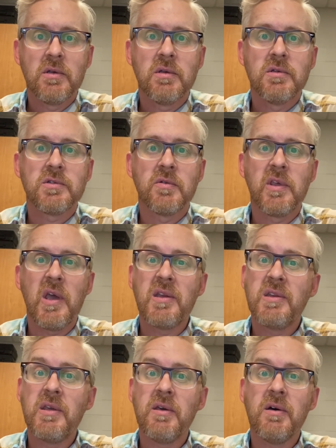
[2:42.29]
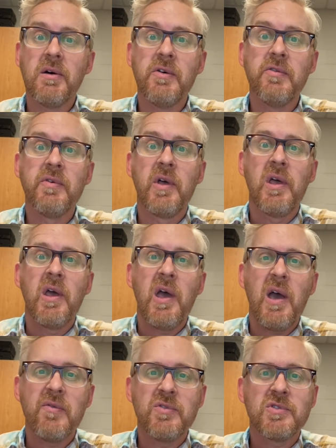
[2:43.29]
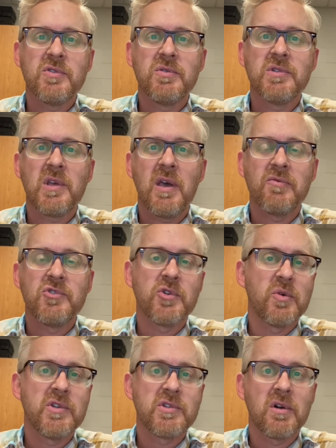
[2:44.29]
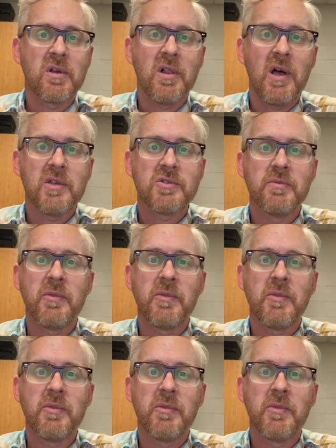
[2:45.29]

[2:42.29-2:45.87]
So the idea of having students have choice in our classroom.